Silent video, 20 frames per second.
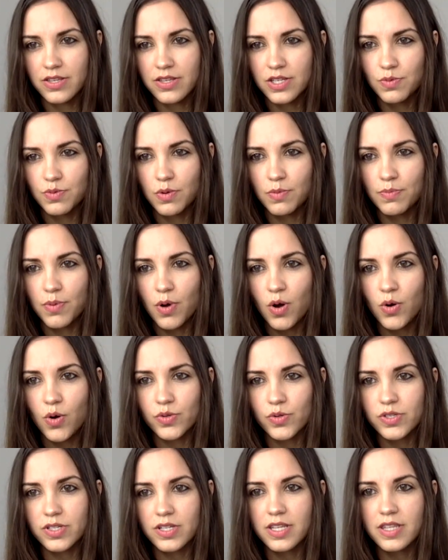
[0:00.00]
This will
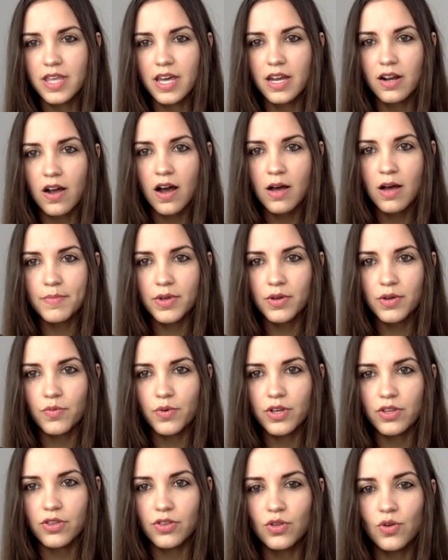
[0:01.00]
post, then comment
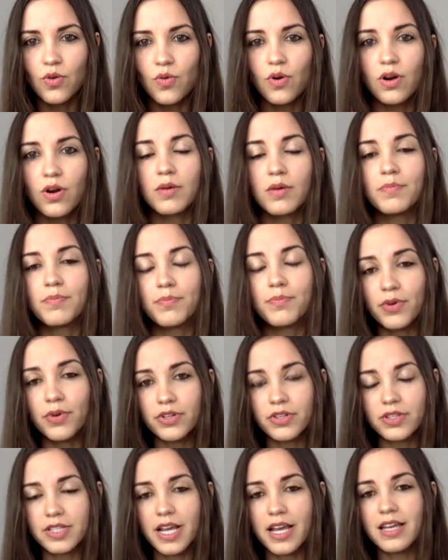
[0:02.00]
with your
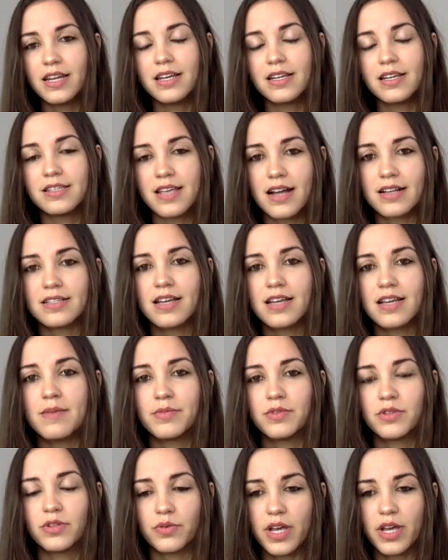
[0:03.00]
birth date, exact time
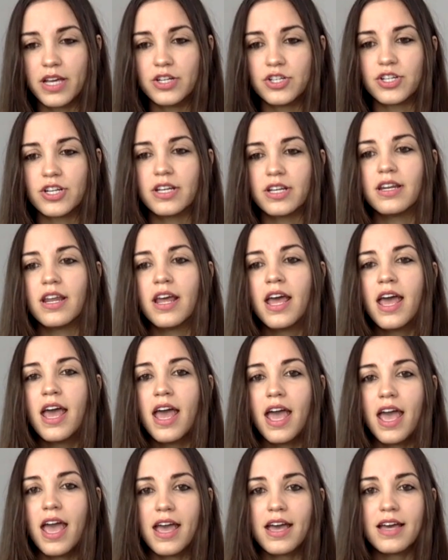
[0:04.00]
and location,
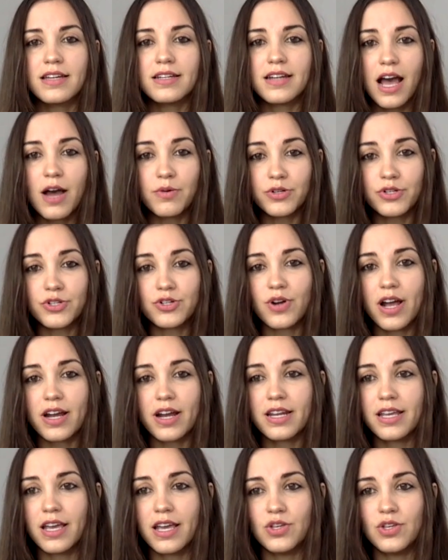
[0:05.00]
and I will try
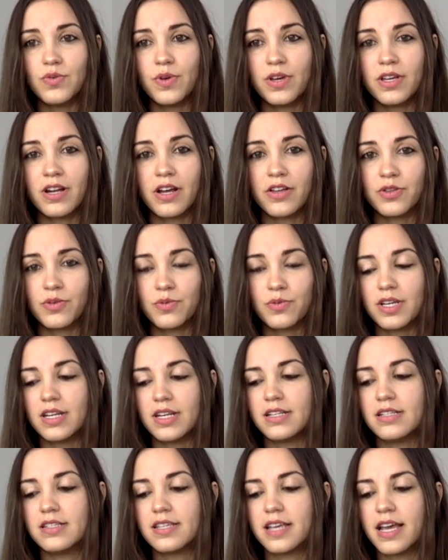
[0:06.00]
to get you in on the
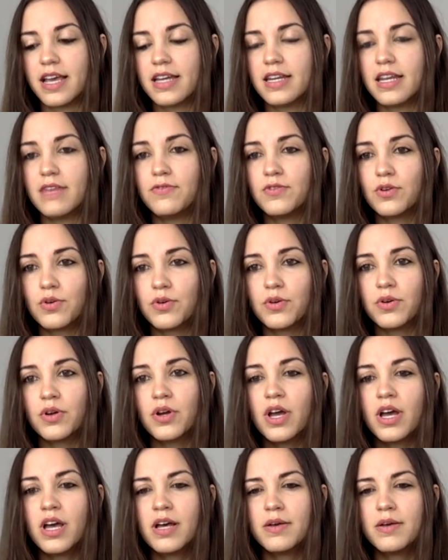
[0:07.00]
readings. And if you're
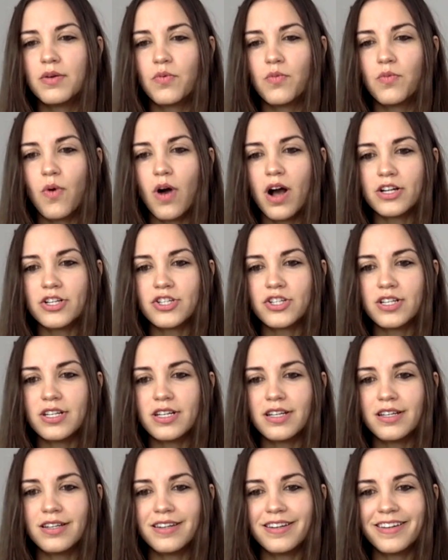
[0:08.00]

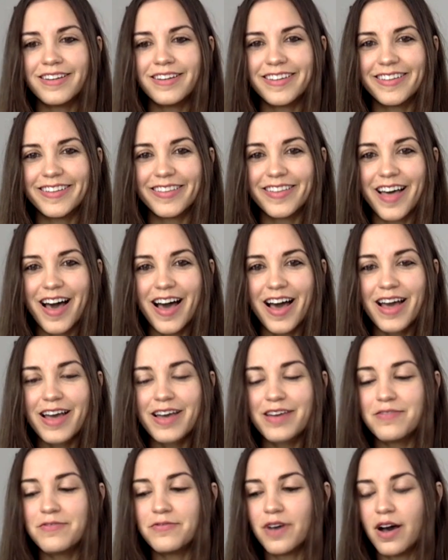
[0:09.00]
watching
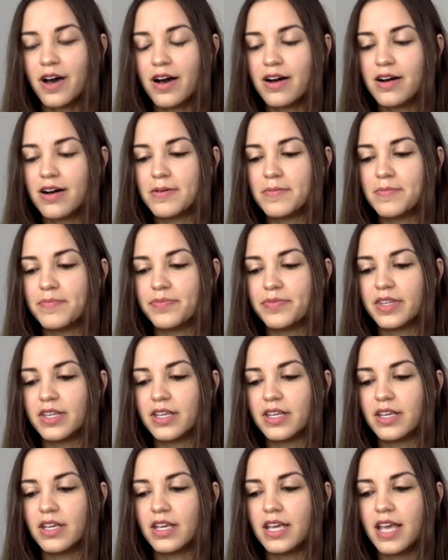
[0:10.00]
live
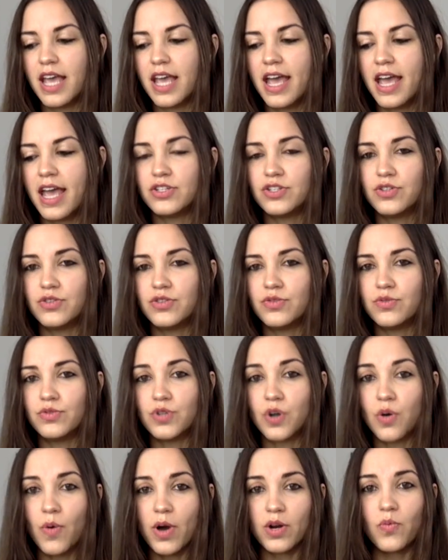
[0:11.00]
and you
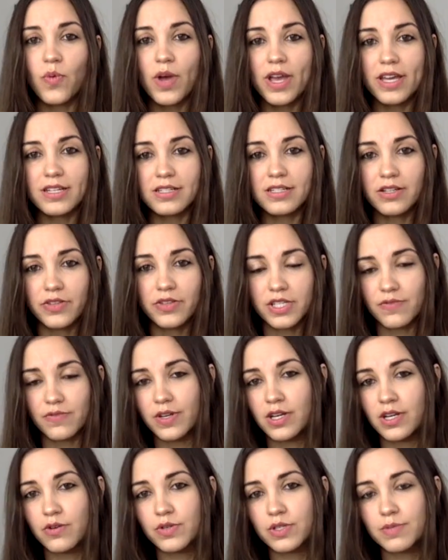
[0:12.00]
don't want to wait until this
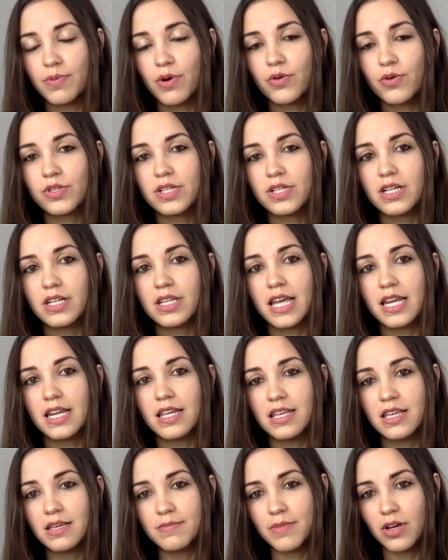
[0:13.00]
video is posted, then
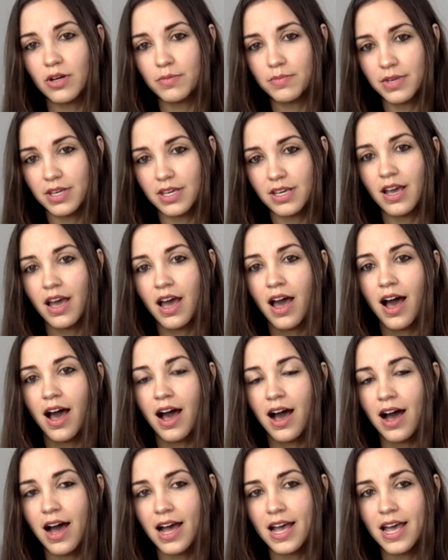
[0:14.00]
email me,
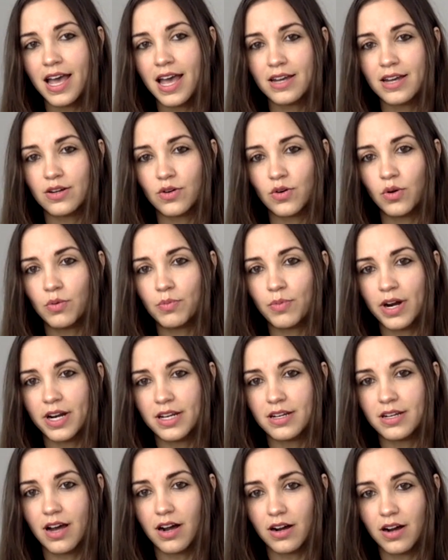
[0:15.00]

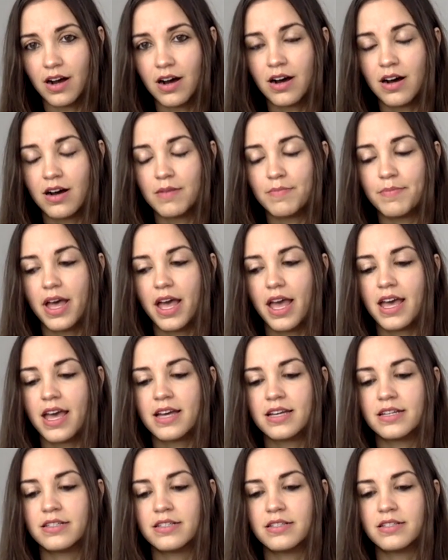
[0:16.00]
hi@nicolebrenny.com,
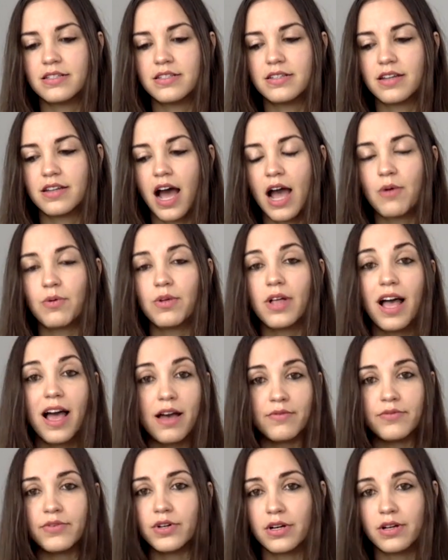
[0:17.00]
and I will
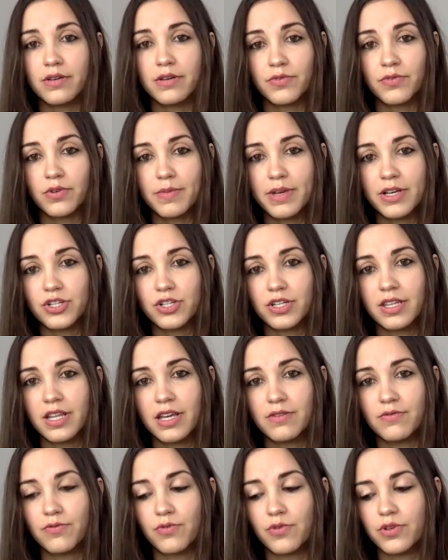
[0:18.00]
have your information
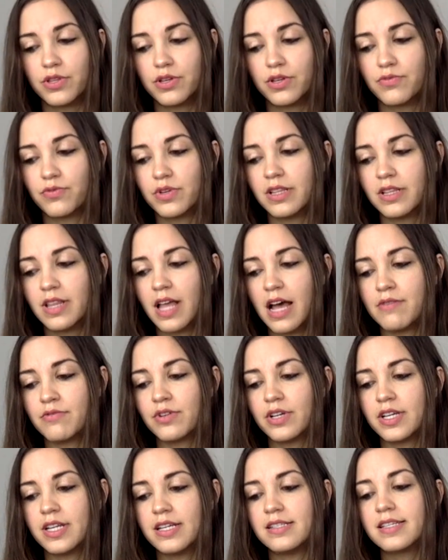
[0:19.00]
then for the free live
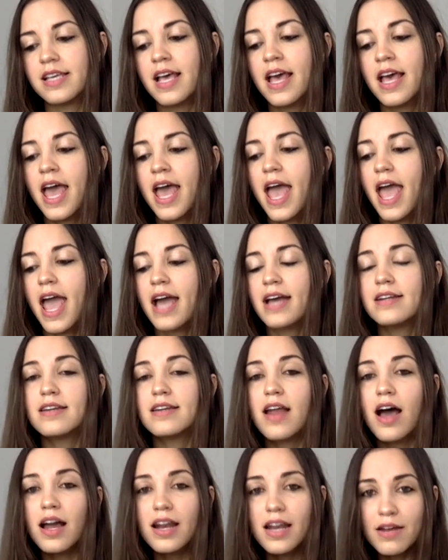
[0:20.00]
readings. And
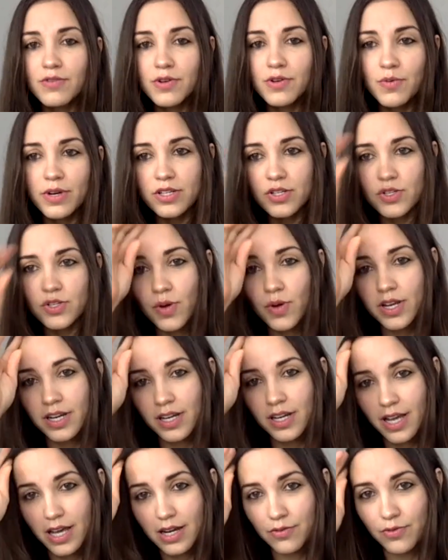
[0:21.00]
not everyone is going to
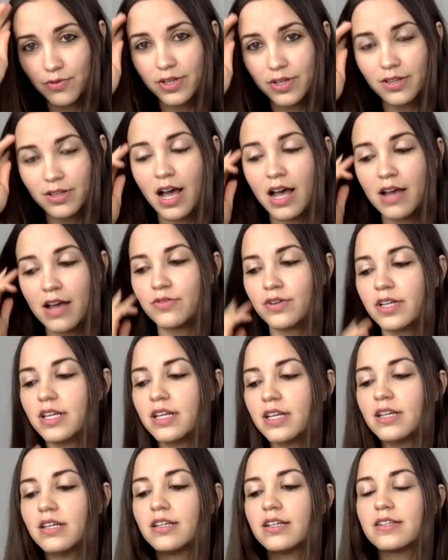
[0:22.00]
get a free live
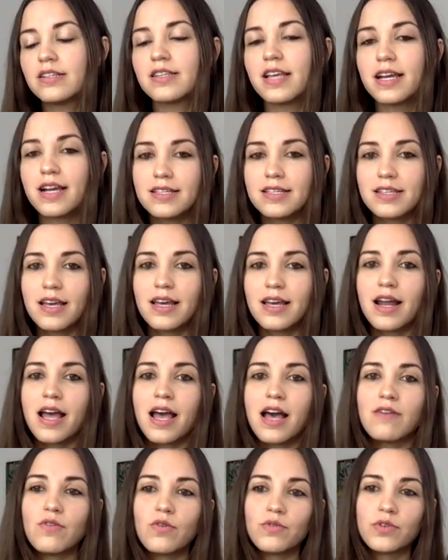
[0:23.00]
reading because, like I said, I
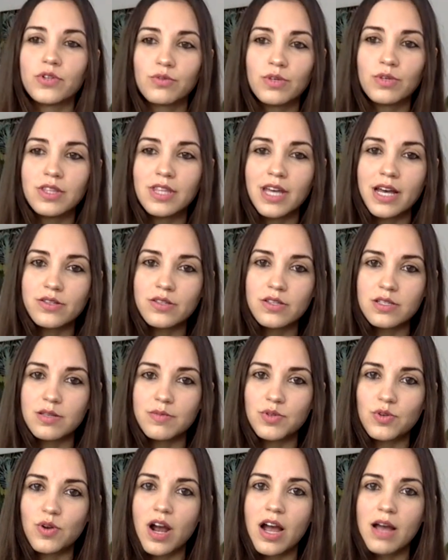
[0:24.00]
have over 3,000
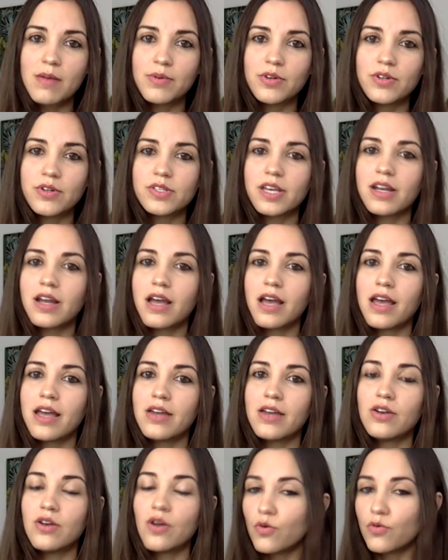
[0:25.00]
subscribers, and I
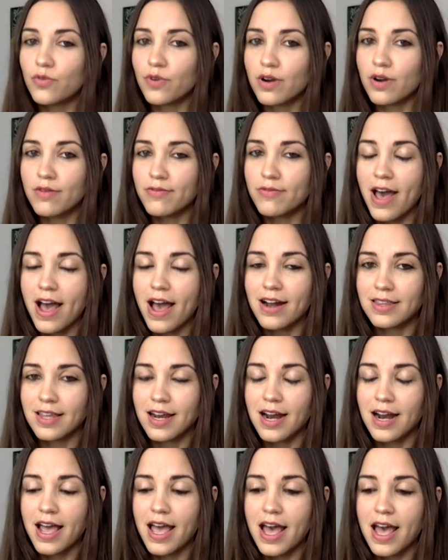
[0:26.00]
know for a fact
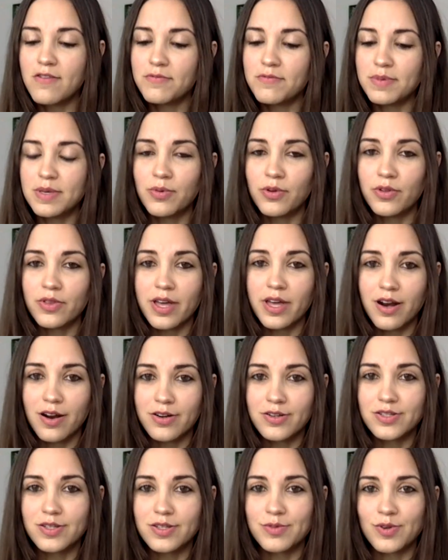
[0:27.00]
that I have people that
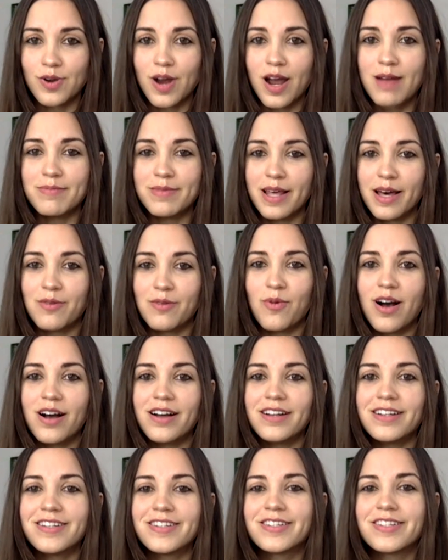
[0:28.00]
aren't subscribed that
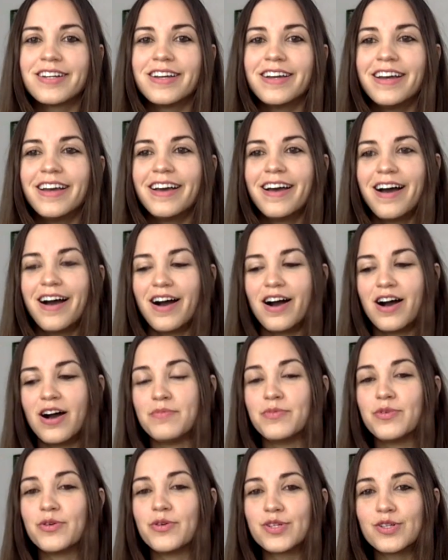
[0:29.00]
watch.
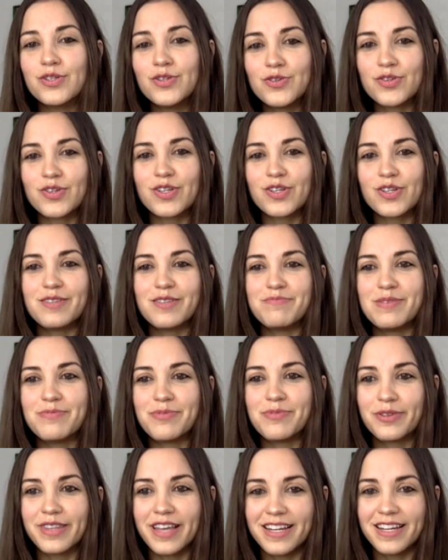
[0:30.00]
Those are usually the
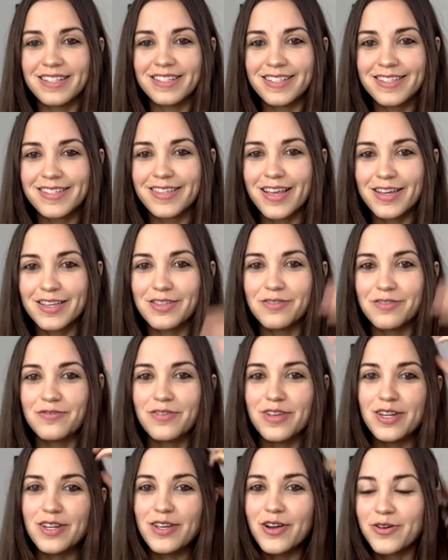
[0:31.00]
people that dislike the
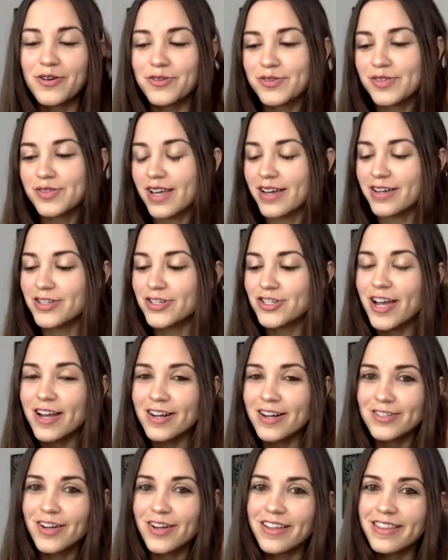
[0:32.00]
videos. I
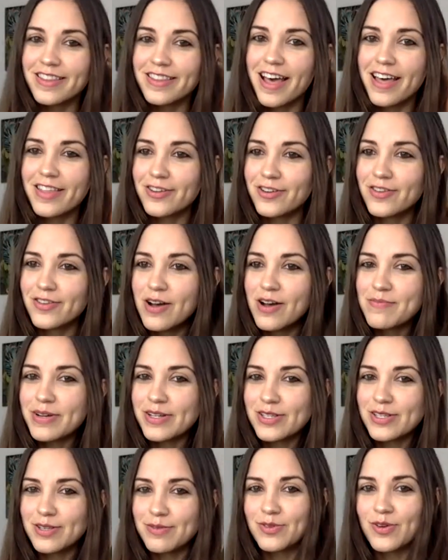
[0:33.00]
checked on that. They're not my
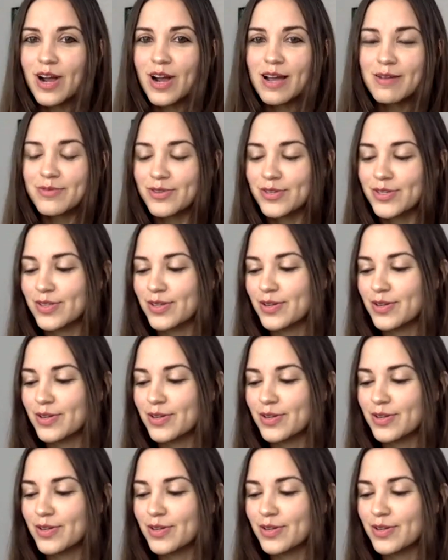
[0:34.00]
subscribers.